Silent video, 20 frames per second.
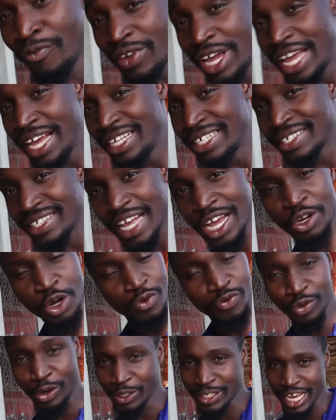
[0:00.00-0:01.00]
of eggs, and
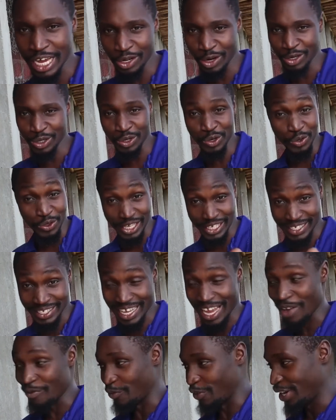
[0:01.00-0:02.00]
of course I don't do this
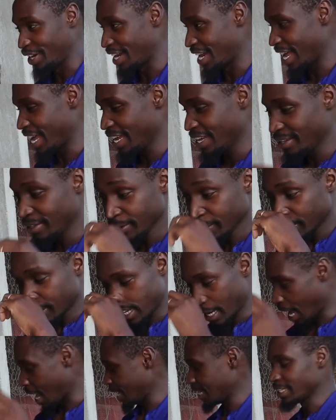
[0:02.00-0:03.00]
every day.
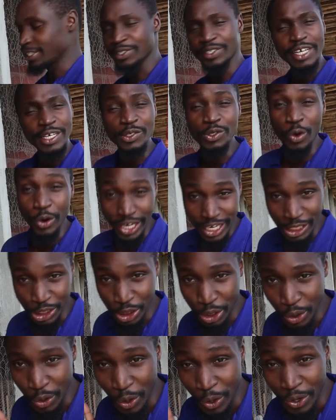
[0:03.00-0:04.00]
Uh, it's just
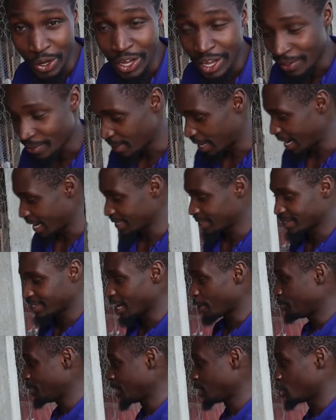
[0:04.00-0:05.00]
occasional that I
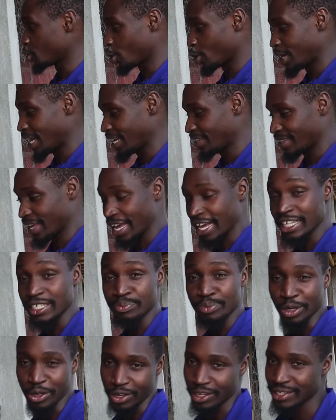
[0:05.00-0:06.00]
step in to collect the
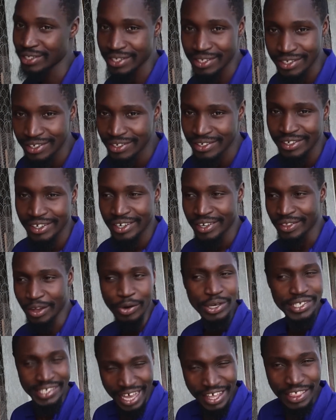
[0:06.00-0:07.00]
eggs because
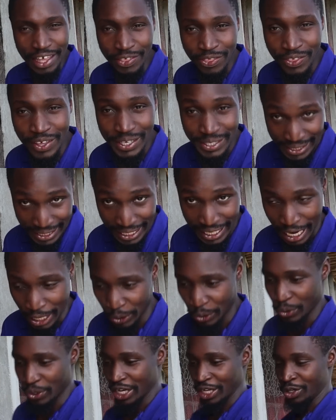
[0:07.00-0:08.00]
there is other things that I
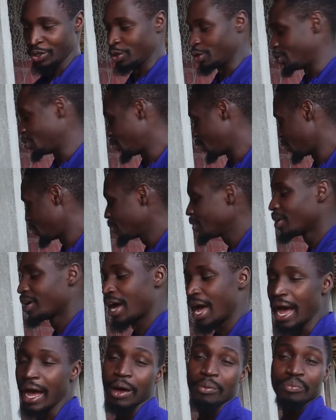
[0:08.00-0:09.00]
do need to do
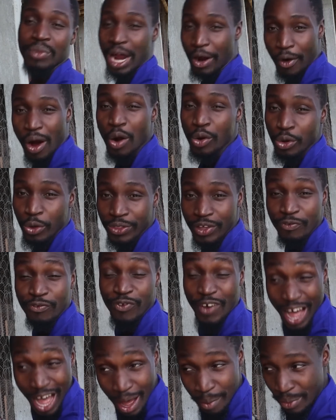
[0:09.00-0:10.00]
um, around on the
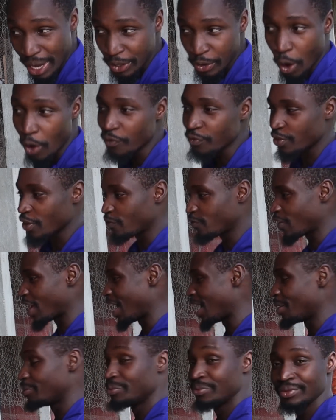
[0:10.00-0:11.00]
farm and off the
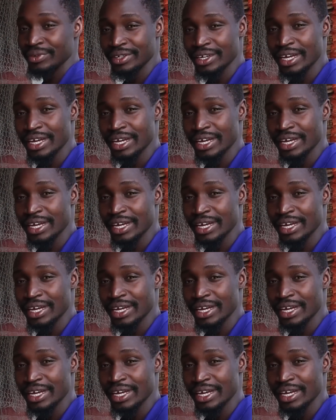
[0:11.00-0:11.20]
farm.